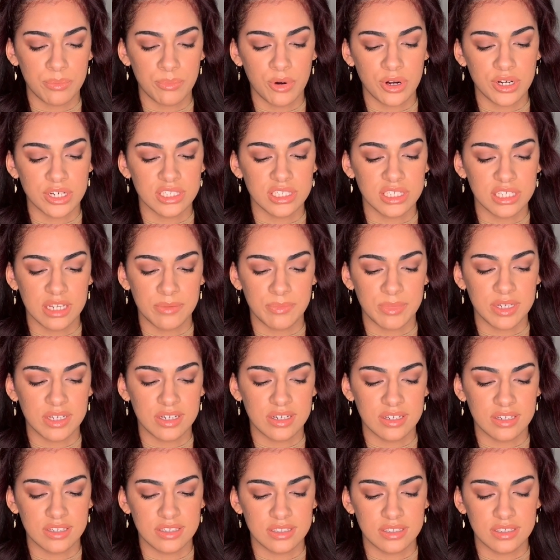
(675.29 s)
purchasing it
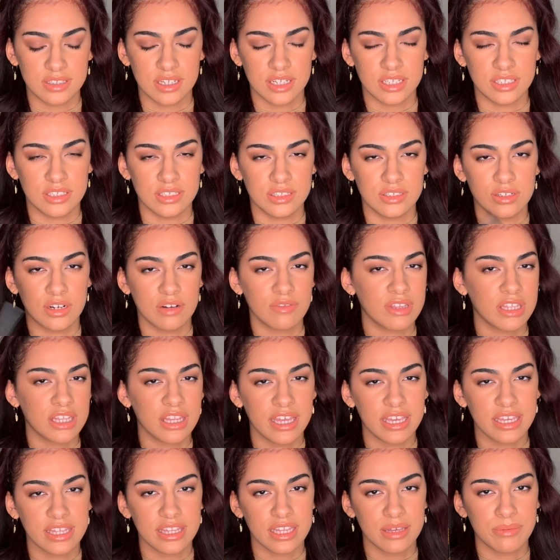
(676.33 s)
because I just don't really
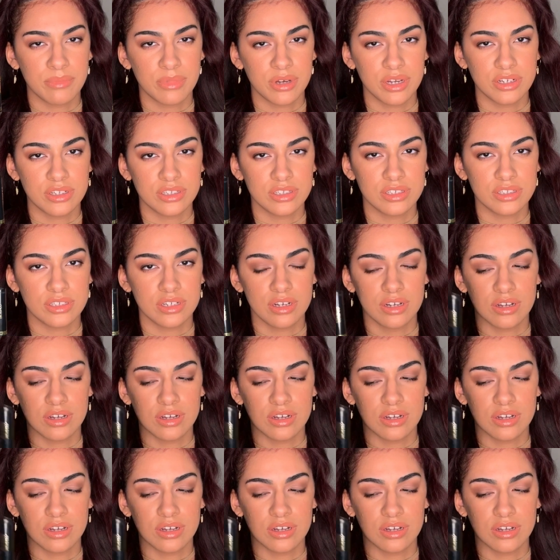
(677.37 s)
like it that much.